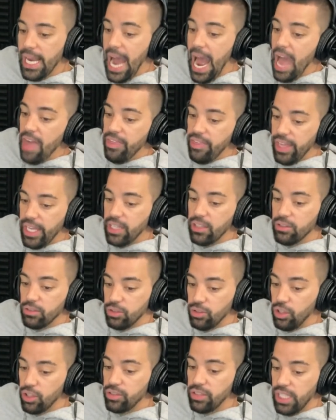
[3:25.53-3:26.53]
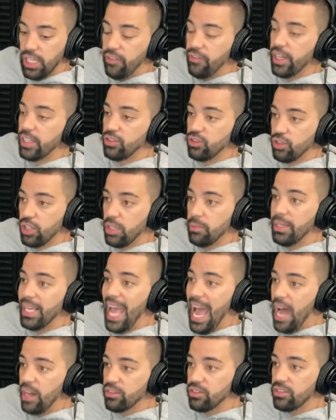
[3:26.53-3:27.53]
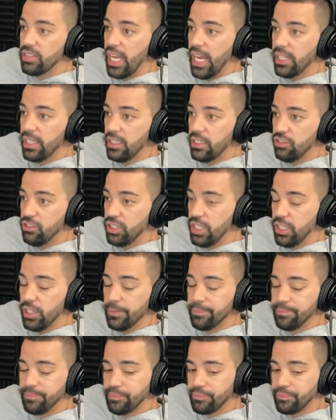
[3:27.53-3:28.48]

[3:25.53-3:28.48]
I think their defense is going to be outstanding this year.